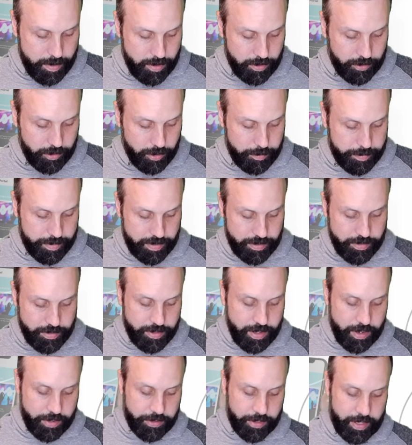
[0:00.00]
group that
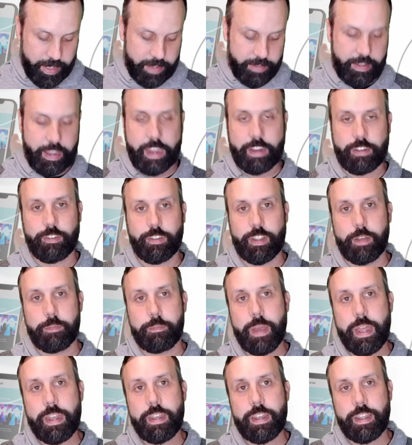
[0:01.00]
Sheldon has actually a
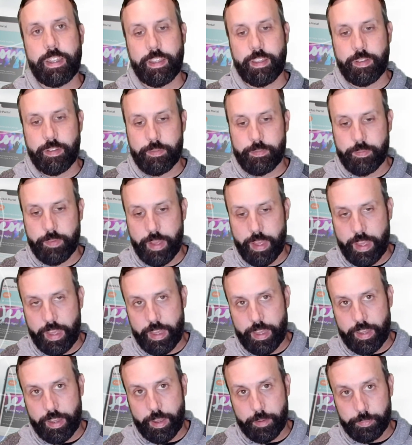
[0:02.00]
pending
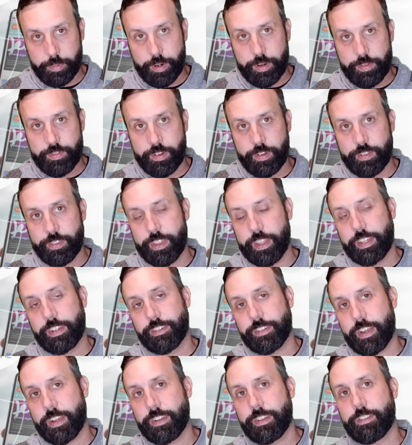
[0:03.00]
approval that
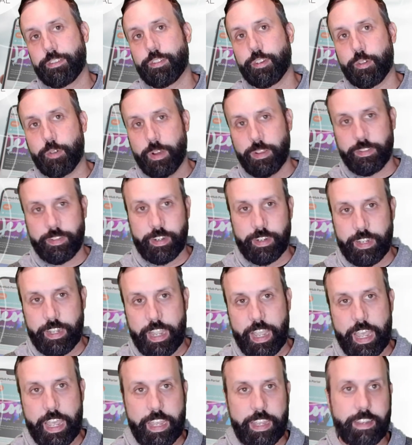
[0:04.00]
Sheldon's requesting to
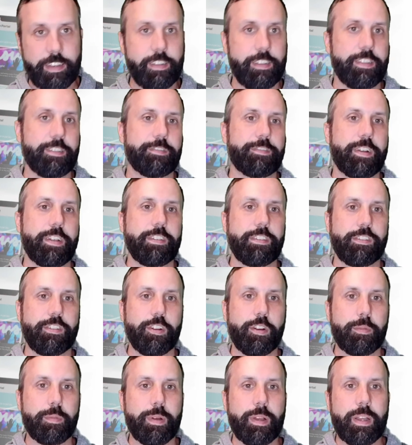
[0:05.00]
get into the Friends
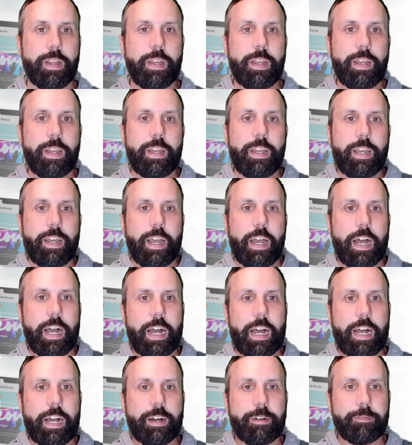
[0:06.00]
group.
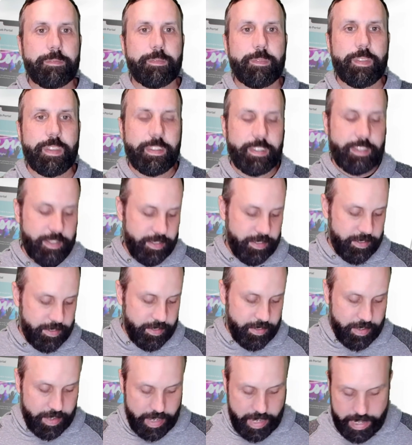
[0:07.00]
This is
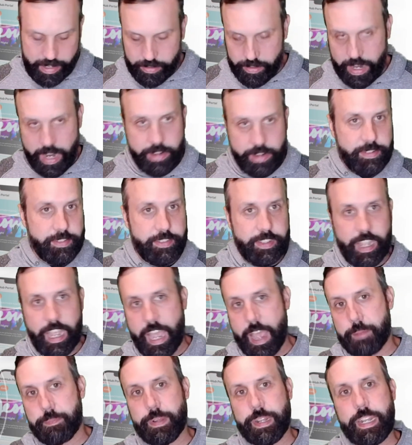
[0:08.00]
interactions that
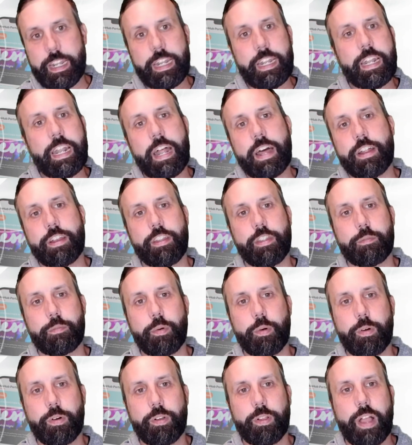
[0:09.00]
happen in and out of the
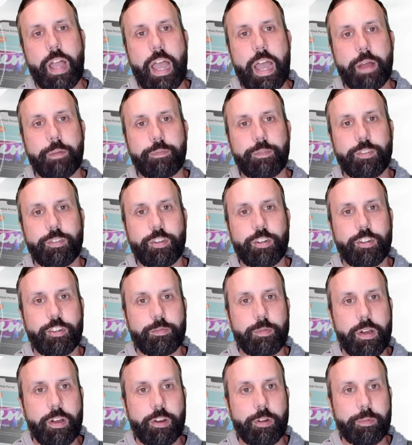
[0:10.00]
Portal app. So your
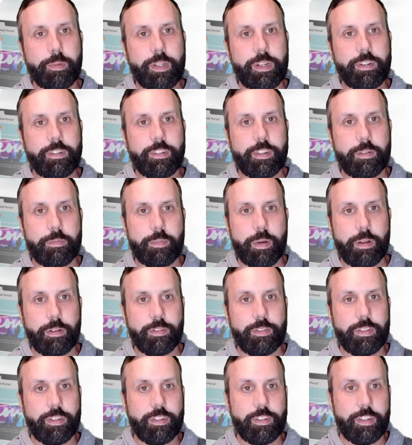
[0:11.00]
small group leaders can
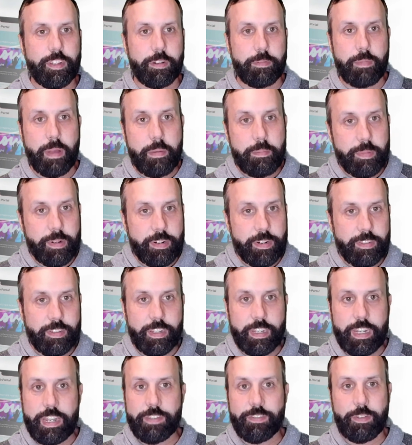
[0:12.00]
post to their members
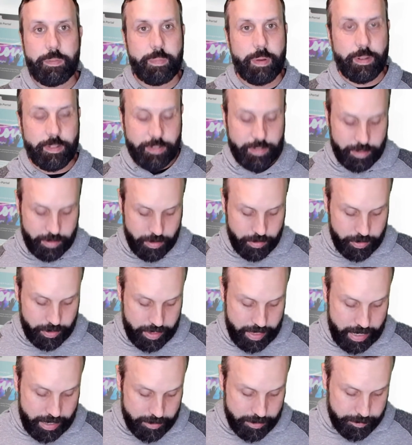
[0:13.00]
and even post their own
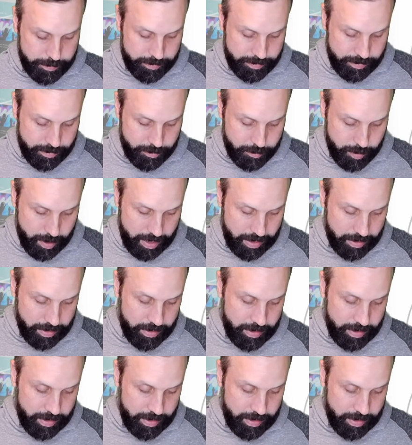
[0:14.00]
announcements as well.